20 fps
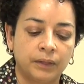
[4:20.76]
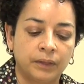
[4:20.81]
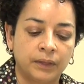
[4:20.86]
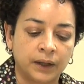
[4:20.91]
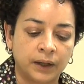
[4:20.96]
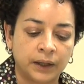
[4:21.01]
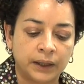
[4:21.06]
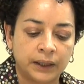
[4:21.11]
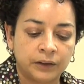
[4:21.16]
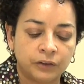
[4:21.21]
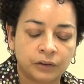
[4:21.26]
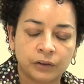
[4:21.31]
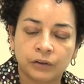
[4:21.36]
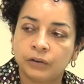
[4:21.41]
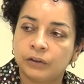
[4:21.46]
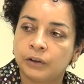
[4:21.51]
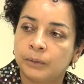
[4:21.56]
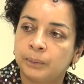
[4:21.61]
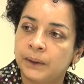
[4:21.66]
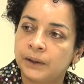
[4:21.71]
the
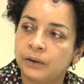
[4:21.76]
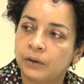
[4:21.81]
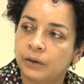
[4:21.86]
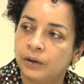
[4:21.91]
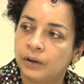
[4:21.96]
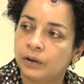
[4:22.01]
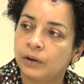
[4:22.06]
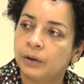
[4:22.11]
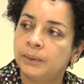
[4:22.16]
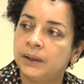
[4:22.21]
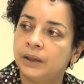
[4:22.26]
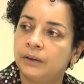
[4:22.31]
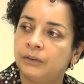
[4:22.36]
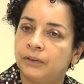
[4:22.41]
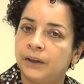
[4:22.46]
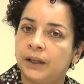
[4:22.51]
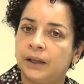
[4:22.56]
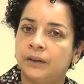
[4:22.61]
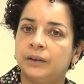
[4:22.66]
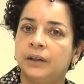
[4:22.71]
Instituto of Puerto Rico being
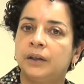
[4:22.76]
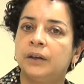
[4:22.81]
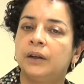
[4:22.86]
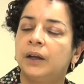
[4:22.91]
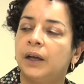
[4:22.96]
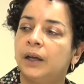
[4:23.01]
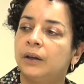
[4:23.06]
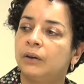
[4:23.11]
founded,